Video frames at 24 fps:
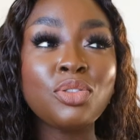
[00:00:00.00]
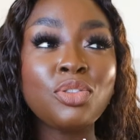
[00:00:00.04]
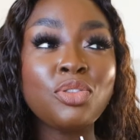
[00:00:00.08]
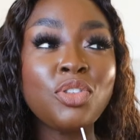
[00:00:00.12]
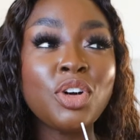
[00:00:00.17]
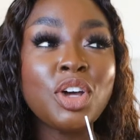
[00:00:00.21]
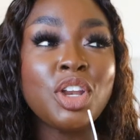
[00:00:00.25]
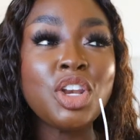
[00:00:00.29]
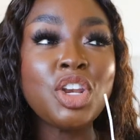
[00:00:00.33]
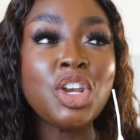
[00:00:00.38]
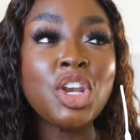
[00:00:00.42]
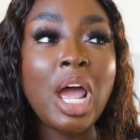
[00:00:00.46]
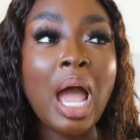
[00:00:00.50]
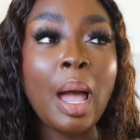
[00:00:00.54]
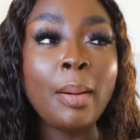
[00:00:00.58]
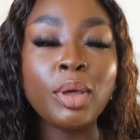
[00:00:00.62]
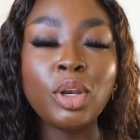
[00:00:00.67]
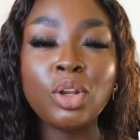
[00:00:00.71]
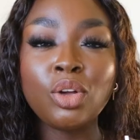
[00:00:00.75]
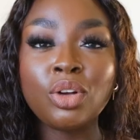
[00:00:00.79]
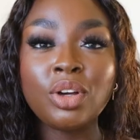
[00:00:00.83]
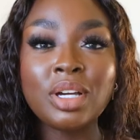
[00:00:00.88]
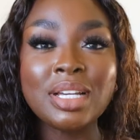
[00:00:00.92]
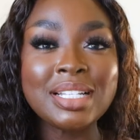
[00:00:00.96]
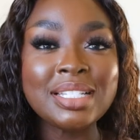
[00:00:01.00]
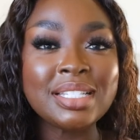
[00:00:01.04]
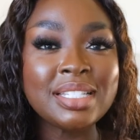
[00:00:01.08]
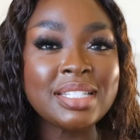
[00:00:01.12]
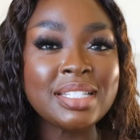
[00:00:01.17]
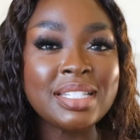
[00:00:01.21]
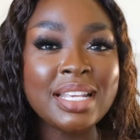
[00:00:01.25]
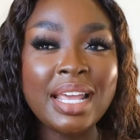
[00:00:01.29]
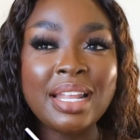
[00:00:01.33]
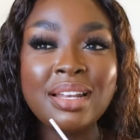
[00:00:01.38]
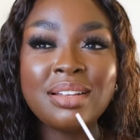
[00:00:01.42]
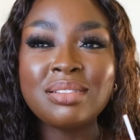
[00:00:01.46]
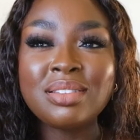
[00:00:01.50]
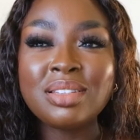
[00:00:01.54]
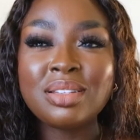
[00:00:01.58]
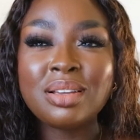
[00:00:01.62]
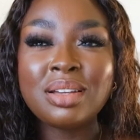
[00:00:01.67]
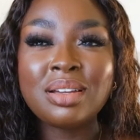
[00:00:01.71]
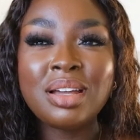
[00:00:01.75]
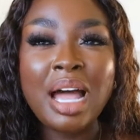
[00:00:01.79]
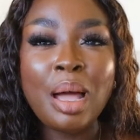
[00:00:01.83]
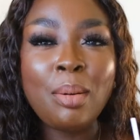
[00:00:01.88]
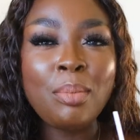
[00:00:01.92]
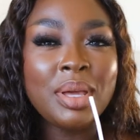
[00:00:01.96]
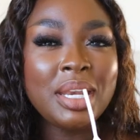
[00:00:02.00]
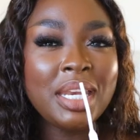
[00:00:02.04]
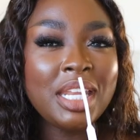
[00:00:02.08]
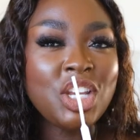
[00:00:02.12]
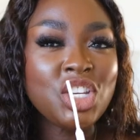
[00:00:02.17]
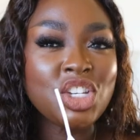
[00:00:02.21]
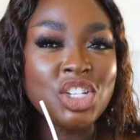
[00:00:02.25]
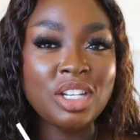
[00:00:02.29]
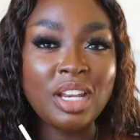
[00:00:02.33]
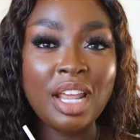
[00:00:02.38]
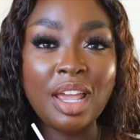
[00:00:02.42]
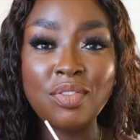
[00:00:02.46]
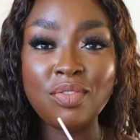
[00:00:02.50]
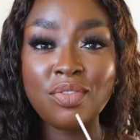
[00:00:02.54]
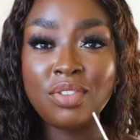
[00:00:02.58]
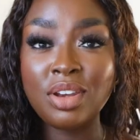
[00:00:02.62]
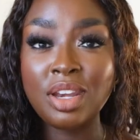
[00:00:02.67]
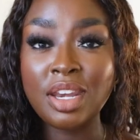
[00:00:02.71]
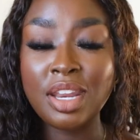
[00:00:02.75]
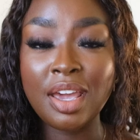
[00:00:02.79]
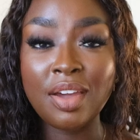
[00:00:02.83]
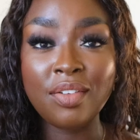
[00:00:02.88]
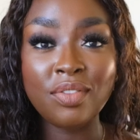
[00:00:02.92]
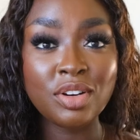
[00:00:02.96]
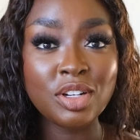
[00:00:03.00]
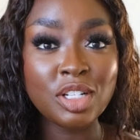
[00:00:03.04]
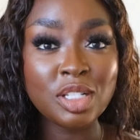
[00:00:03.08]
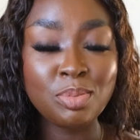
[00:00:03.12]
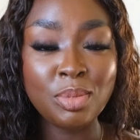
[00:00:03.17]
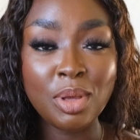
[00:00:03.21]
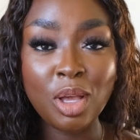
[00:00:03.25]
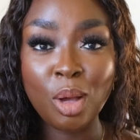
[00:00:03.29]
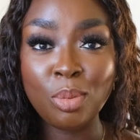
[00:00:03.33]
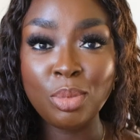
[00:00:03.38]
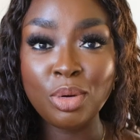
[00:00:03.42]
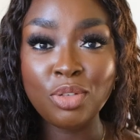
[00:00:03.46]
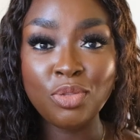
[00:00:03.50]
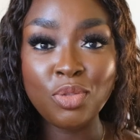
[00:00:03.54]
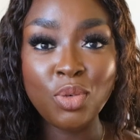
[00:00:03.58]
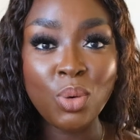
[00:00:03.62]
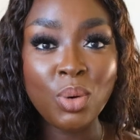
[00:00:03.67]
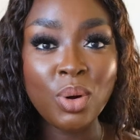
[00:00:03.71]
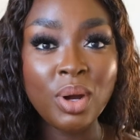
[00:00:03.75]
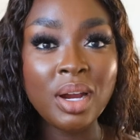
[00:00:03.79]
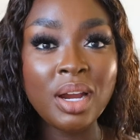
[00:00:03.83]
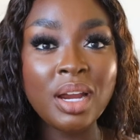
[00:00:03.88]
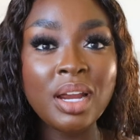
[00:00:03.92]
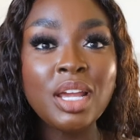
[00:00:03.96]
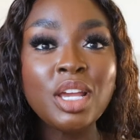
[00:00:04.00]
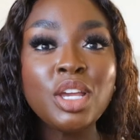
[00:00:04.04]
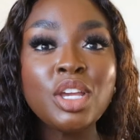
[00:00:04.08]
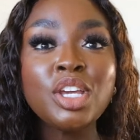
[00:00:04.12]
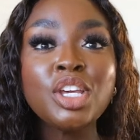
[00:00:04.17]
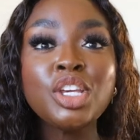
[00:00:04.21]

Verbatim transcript: phenomenal. A scent combination I've never smelled before.